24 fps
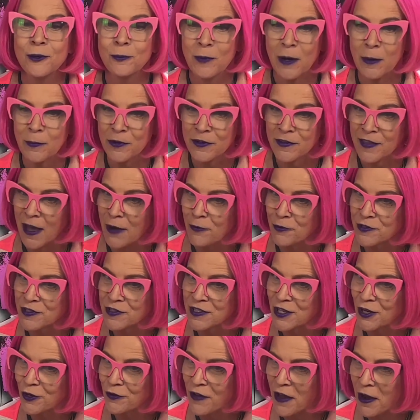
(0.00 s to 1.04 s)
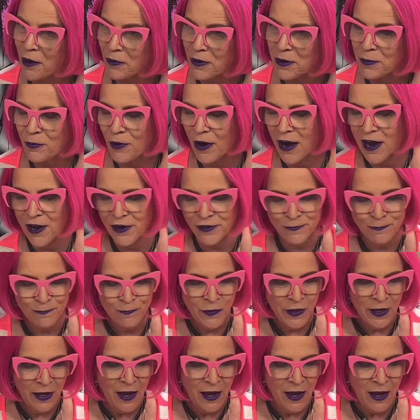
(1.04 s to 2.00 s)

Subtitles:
remember that was the year of Harry Brown,